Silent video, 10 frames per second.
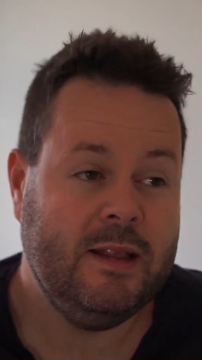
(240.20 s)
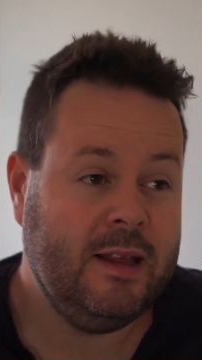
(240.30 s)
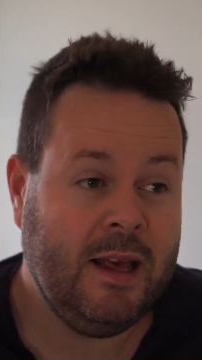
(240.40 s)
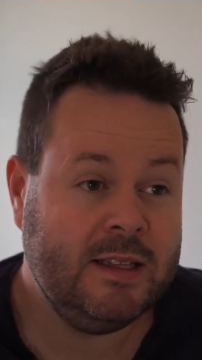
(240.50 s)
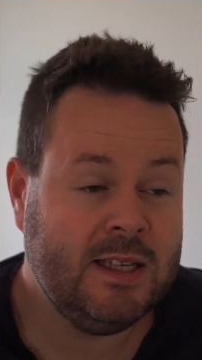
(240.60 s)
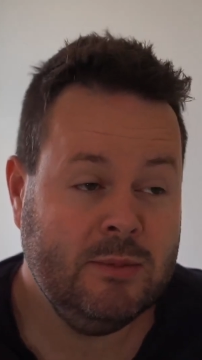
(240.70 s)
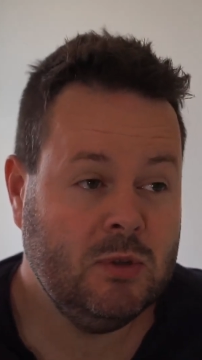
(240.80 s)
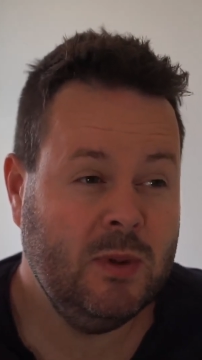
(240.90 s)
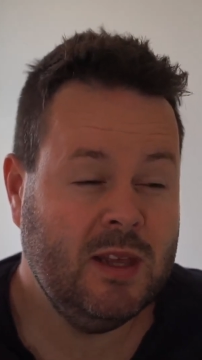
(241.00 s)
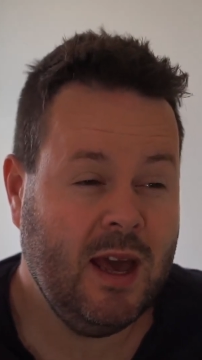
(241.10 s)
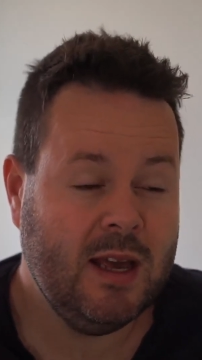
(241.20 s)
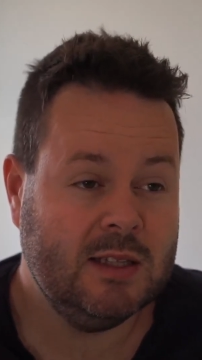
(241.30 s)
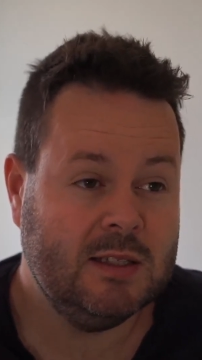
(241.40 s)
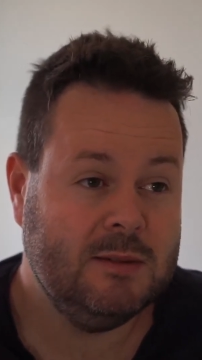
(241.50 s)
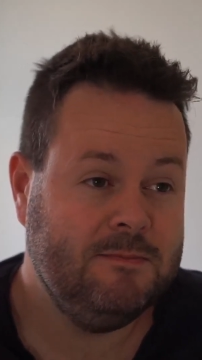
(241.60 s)
it seems to be the
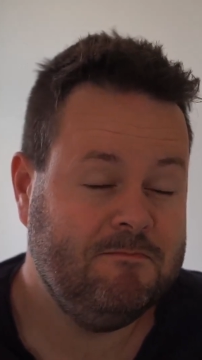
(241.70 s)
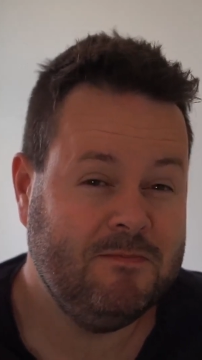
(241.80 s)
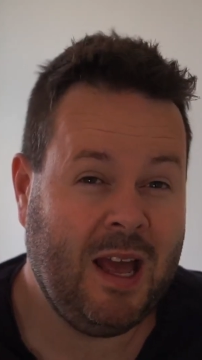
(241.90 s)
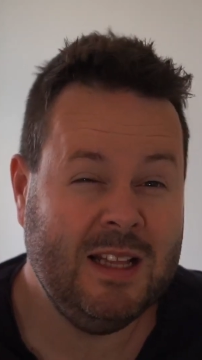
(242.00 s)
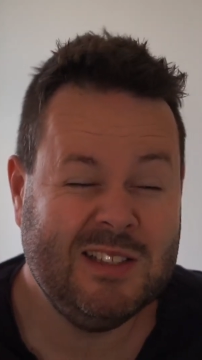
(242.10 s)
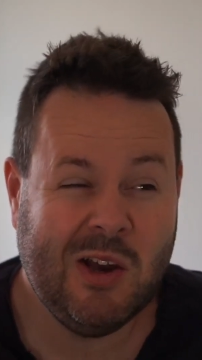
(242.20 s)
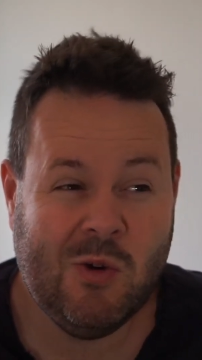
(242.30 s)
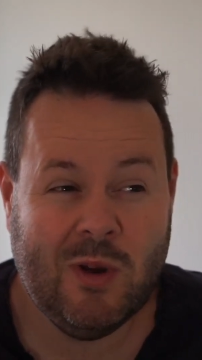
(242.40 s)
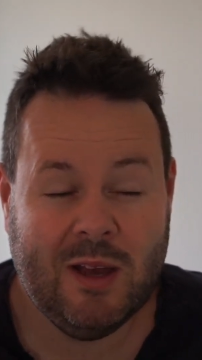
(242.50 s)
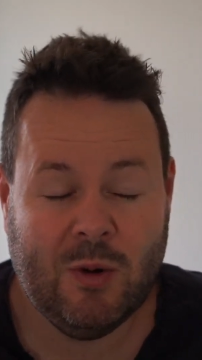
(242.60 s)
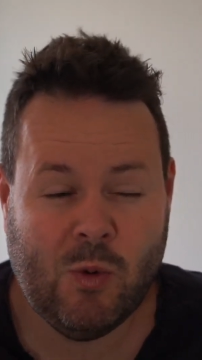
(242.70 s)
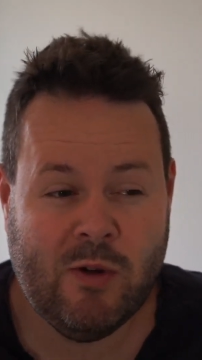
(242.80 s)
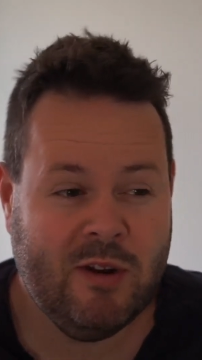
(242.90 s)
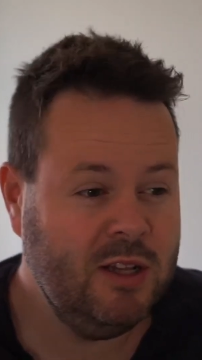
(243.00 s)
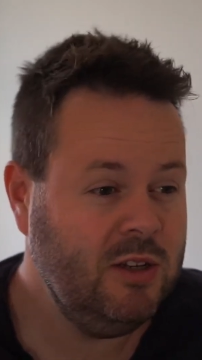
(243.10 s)
case. And so
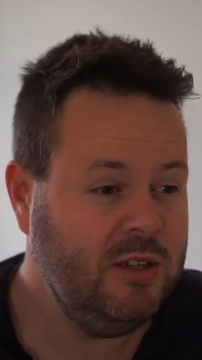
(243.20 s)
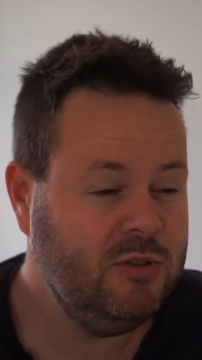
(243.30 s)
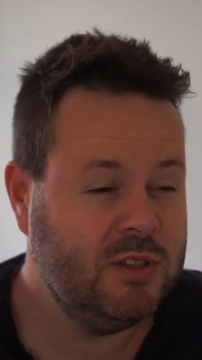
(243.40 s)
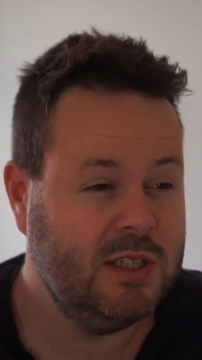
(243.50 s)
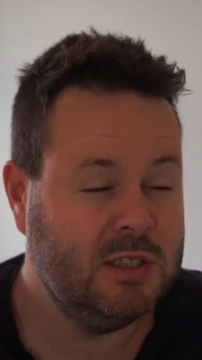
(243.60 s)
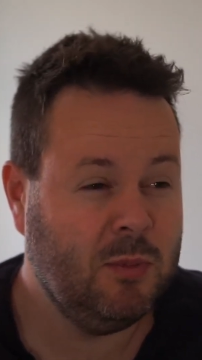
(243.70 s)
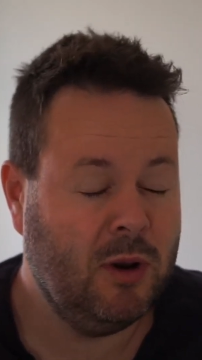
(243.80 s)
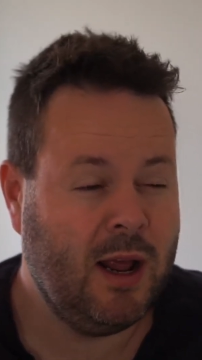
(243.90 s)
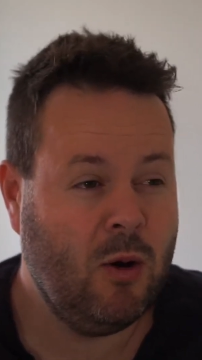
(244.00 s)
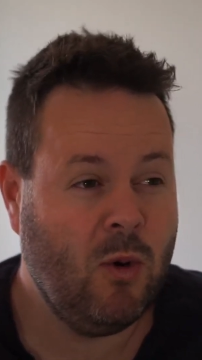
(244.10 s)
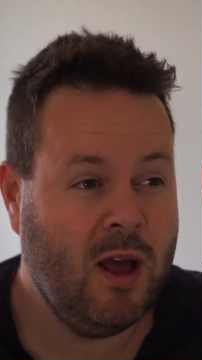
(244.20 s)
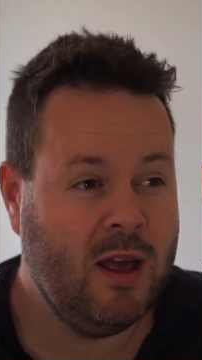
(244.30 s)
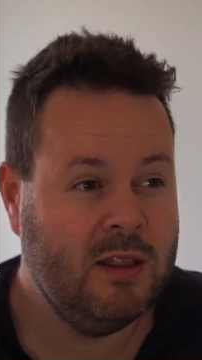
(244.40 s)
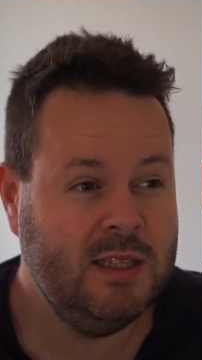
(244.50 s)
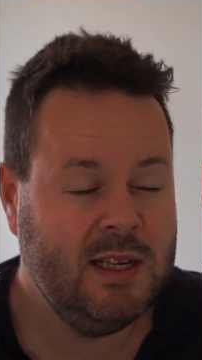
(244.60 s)
we're in an interesting spot now
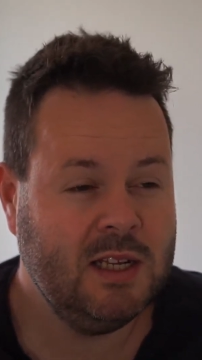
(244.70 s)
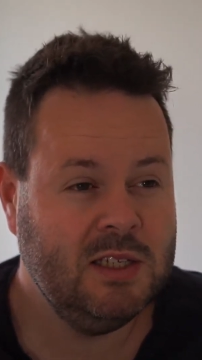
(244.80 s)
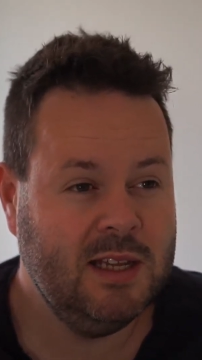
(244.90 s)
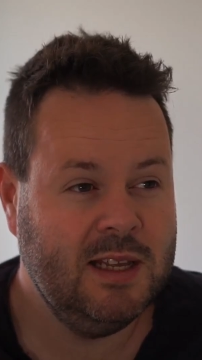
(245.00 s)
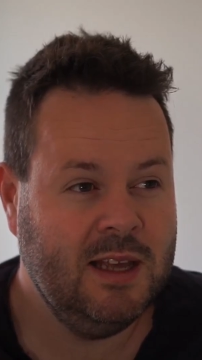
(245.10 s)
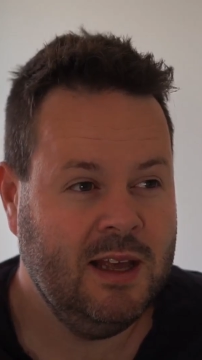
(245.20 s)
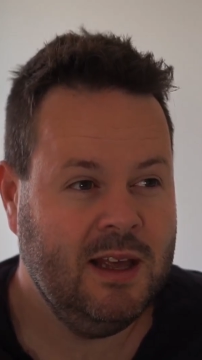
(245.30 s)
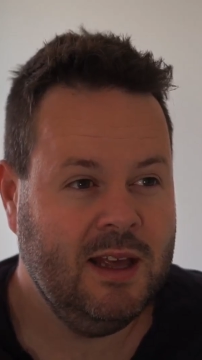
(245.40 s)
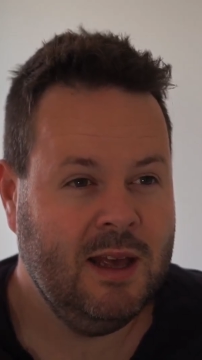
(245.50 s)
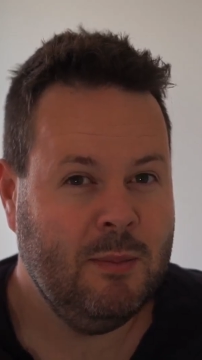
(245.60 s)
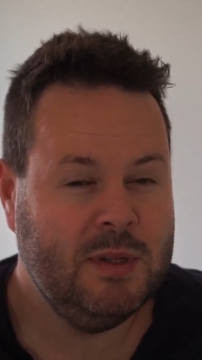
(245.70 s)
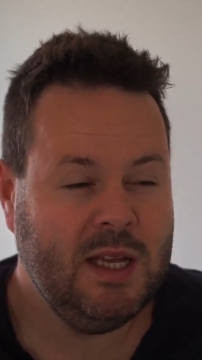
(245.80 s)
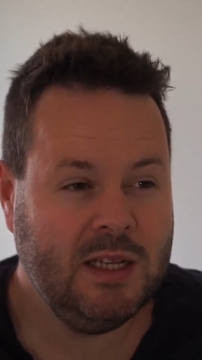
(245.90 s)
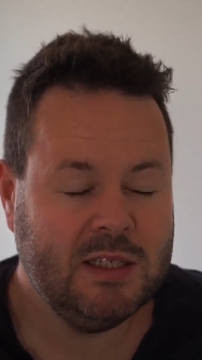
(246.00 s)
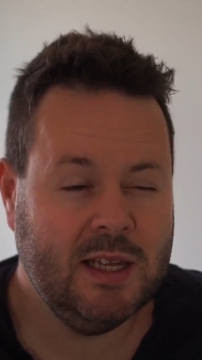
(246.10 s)
where this actually
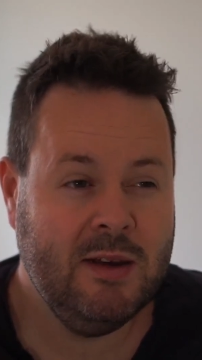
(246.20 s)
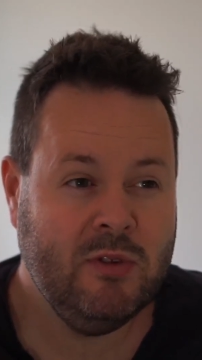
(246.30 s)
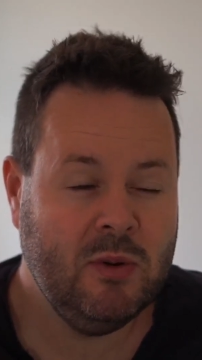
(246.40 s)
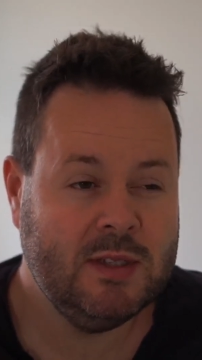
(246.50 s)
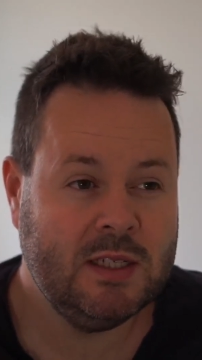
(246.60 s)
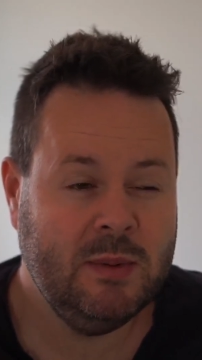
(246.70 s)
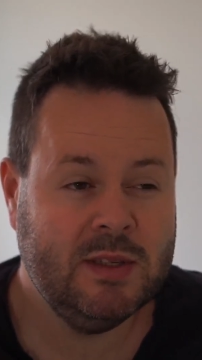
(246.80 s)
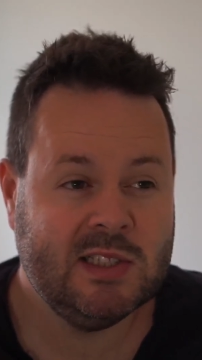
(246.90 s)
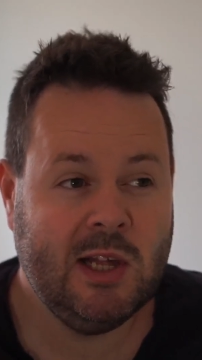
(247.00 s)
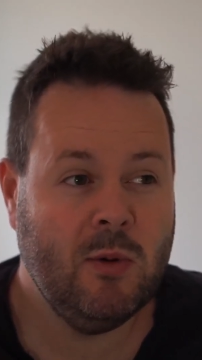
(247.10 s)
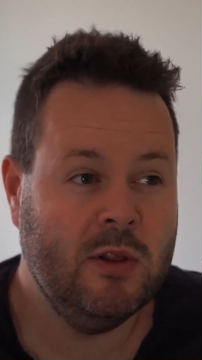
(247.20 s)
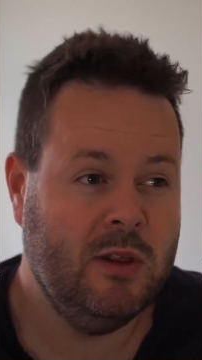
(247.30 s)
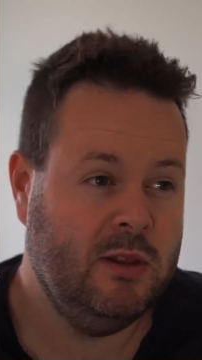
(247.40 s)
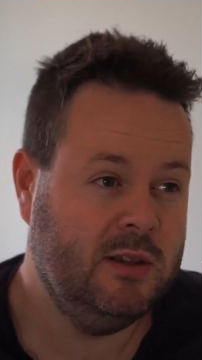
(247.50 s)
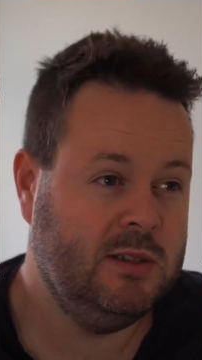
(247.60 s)
potentially, even though it's actually a bit slower
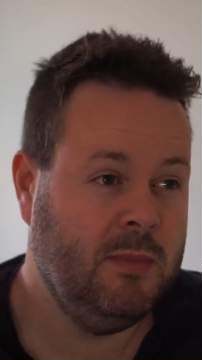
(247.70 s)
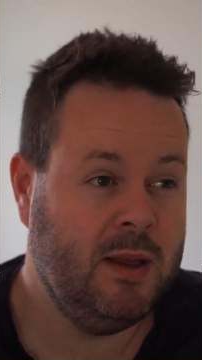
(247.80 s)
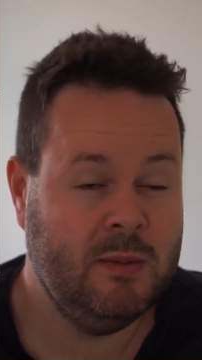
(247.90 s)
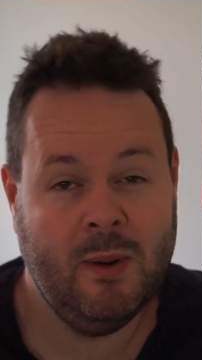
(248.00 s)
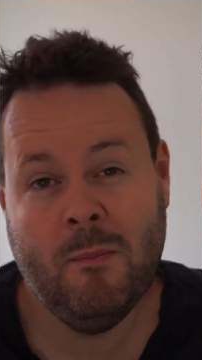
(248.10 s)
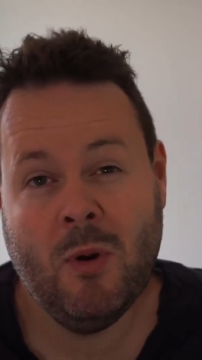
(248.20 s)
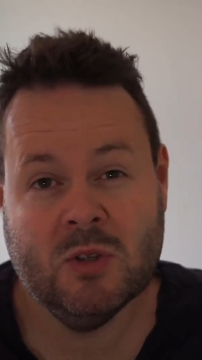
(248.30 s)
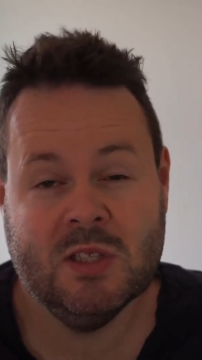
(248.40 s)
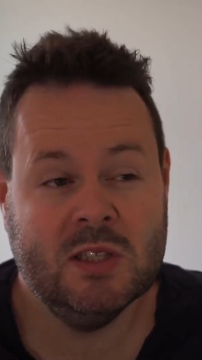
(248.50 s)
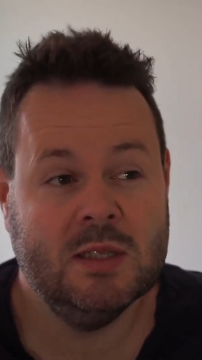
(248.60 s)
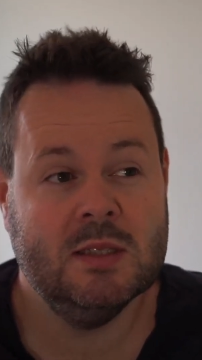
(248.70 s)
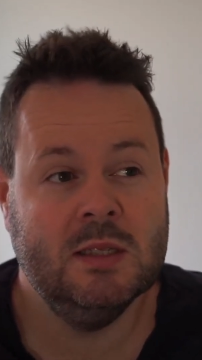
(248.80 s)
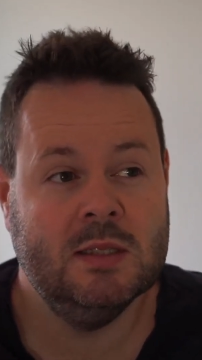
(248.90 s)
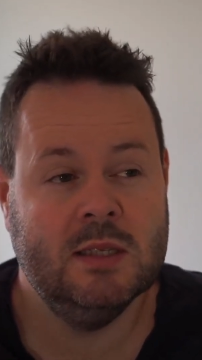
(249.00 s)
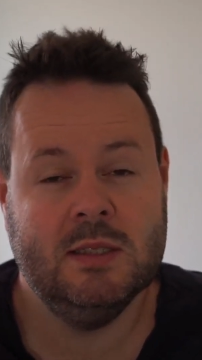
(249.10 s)
than mostly the
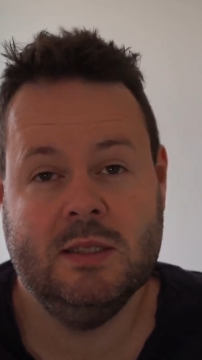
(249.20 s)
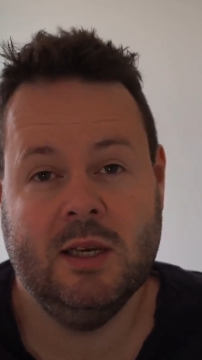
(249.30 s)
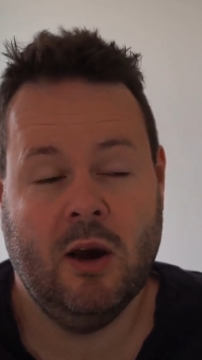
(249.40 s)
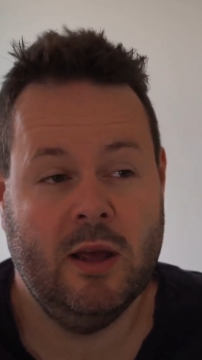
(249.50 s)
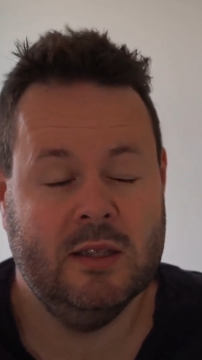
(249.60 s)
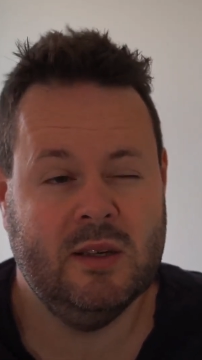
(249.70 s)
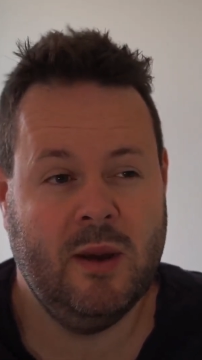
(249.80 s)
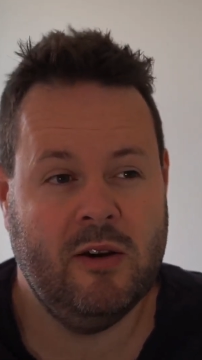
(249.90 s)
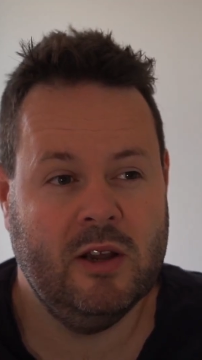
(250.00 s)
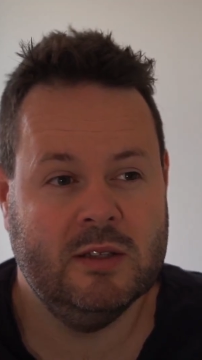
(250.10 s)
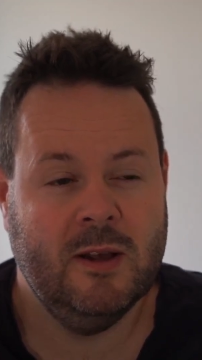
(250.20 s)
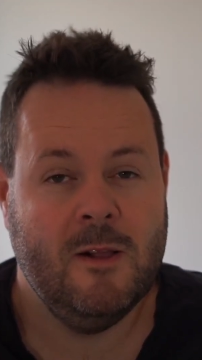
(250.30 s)
1660 Ti in some areas,